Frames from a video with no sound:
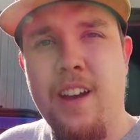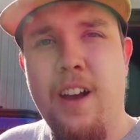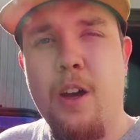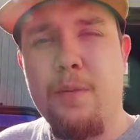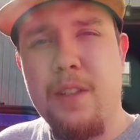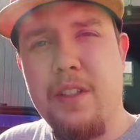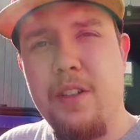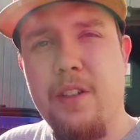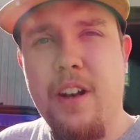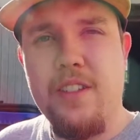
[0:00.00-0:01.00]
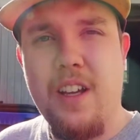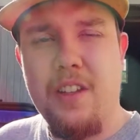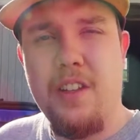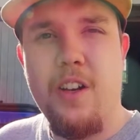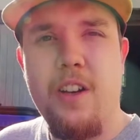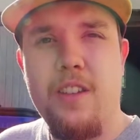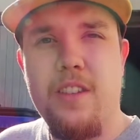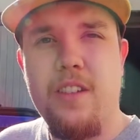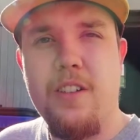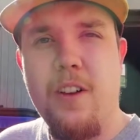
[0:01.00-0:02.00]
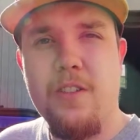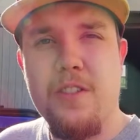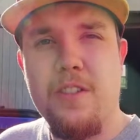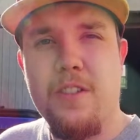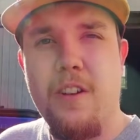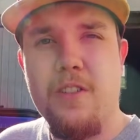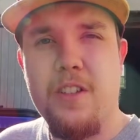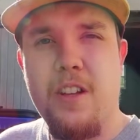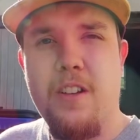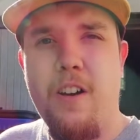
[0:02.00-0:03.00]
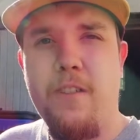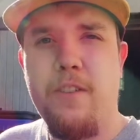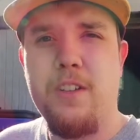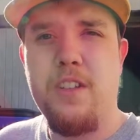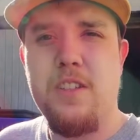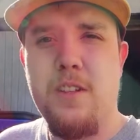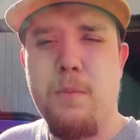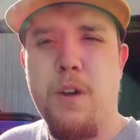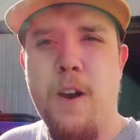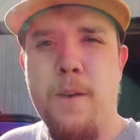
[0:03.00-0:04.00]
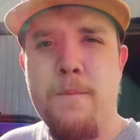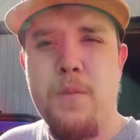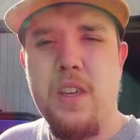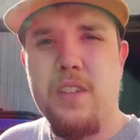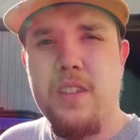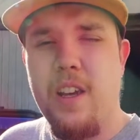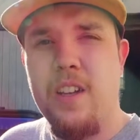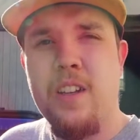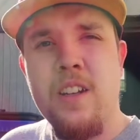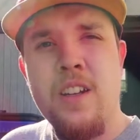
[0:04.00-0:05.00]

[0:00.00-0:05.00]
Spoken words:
I hope to see you guys out there at the Cars and Cigars Kickoff at DC Prime and Steak.